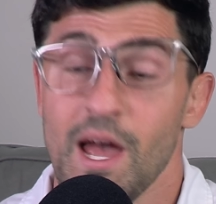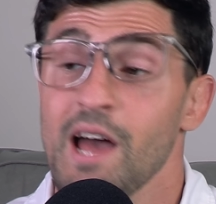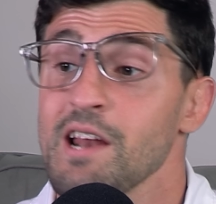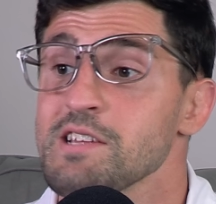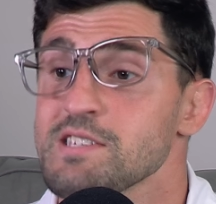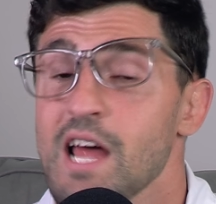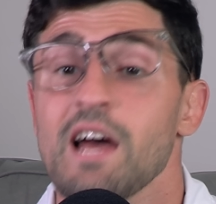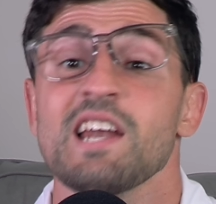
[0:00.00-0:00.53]
be
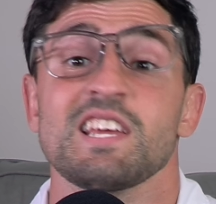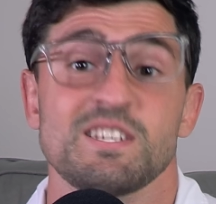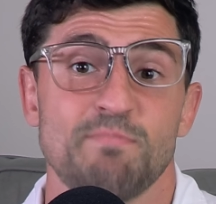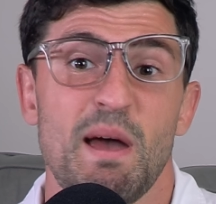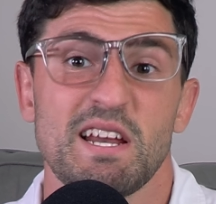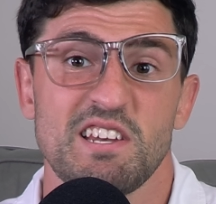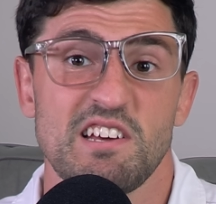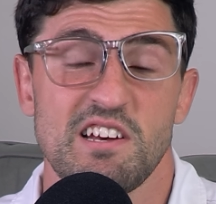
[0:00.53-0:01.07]
honest, I'd
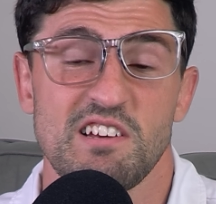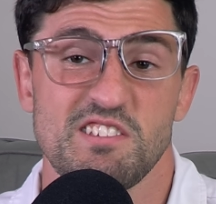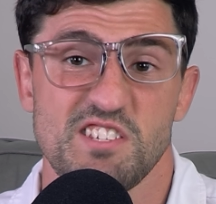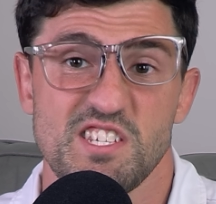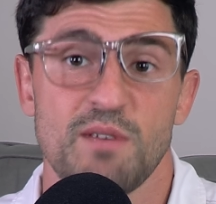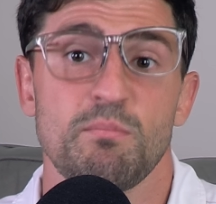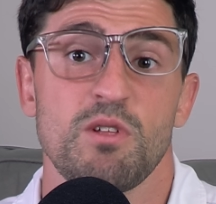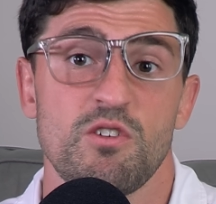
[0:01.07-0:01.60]
expect a
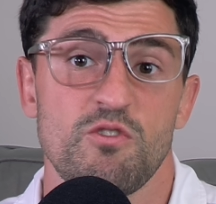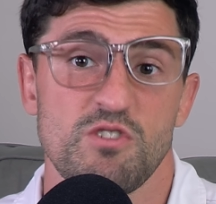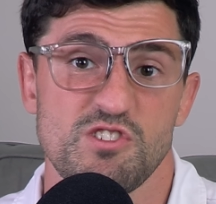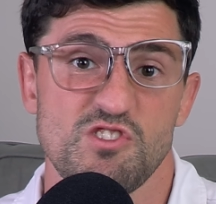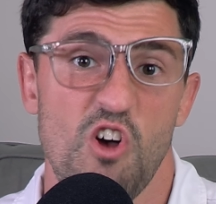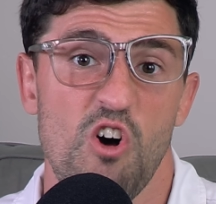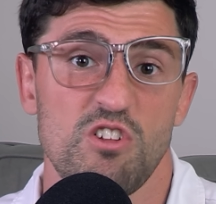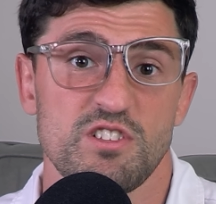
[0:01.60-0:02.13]
similar
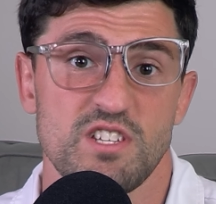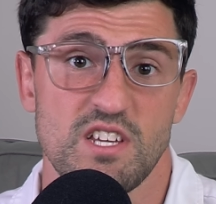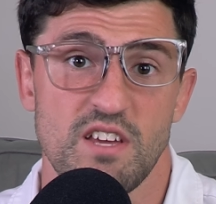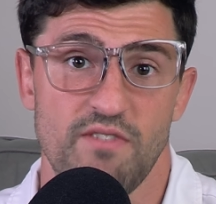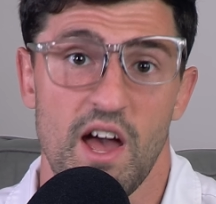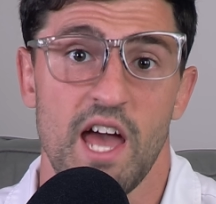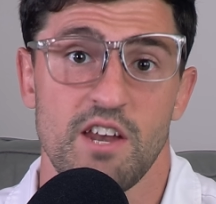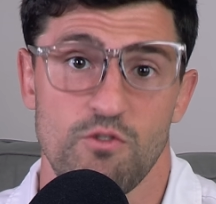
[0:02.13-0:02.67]
result
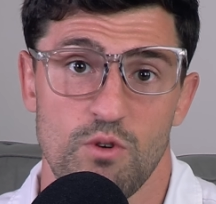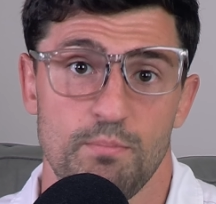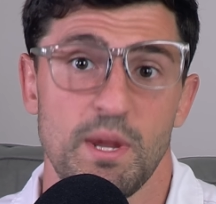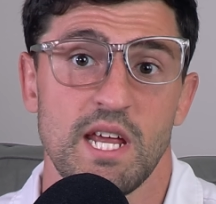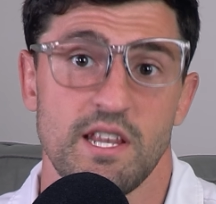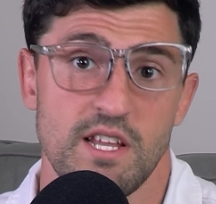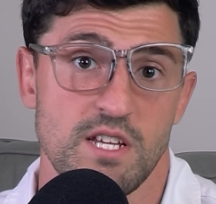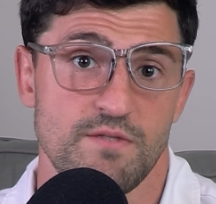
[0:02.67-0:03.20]
if I had to
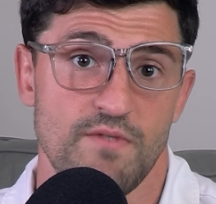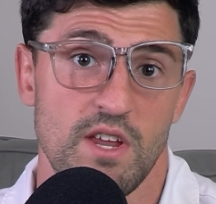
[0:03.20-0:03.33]
repeat this